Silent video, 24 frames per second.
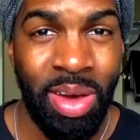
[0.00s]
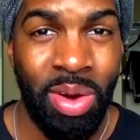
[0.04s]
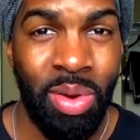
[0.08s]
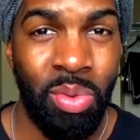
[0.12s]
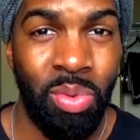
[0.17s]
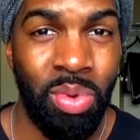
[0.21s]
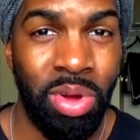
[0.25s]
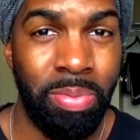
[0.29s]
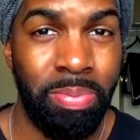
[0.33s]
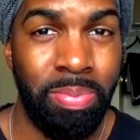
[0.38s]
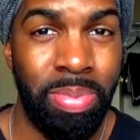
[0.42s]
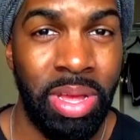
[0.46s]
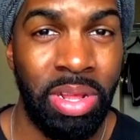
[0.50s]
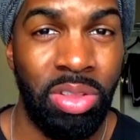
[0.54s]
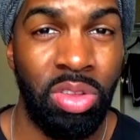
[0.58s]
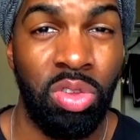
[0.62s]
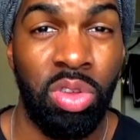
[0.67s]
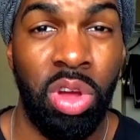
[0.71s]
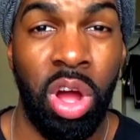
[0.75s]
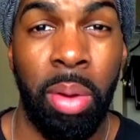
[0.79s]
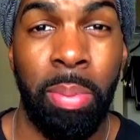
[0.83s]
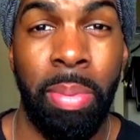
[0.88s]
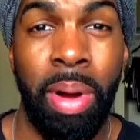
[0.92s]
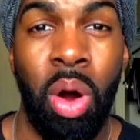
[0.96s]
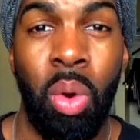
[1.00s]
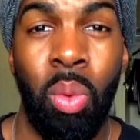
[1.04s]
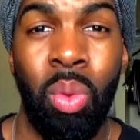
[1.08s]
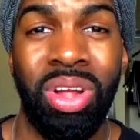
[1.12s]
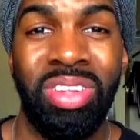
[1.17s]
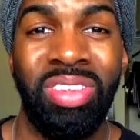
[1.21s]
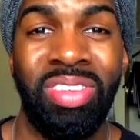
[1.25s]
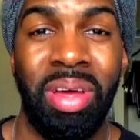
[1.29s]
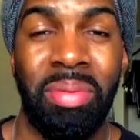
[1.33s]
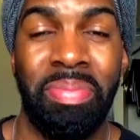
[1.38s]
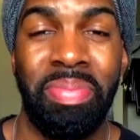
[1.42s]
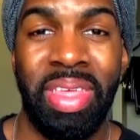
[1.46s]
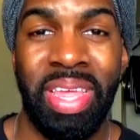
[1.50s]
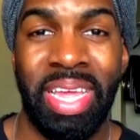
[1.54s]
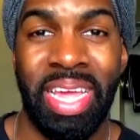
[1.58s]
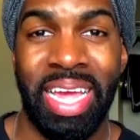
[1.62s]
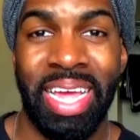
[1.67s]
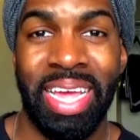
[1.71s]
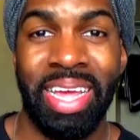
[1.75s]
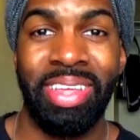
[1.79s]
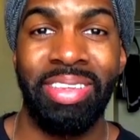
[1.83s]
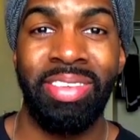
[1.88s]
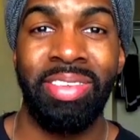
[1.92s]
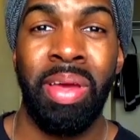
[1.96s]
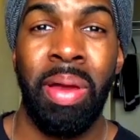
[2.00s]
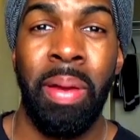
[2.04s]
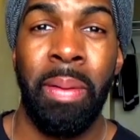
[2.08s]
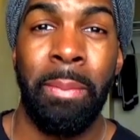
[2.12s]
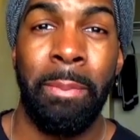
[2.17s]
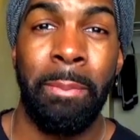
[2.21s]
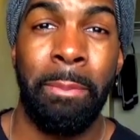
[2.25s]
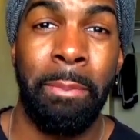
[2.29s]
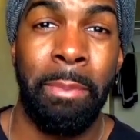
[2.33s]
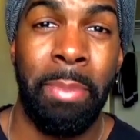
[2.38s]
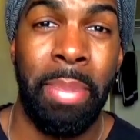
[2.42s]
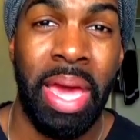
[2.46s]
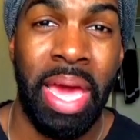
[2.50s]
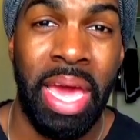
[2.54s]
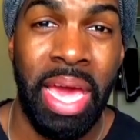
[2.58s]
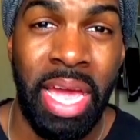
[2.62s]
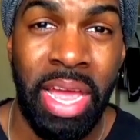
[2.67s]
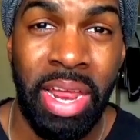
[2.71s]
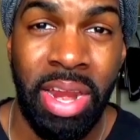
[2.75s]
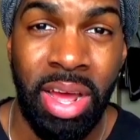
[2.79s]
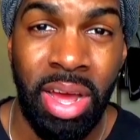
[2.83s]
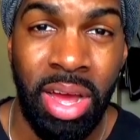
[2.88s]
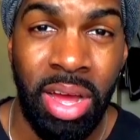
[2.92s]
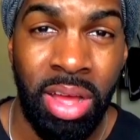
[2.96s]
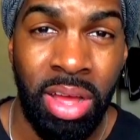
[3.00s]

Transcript: would be to talk about what something is made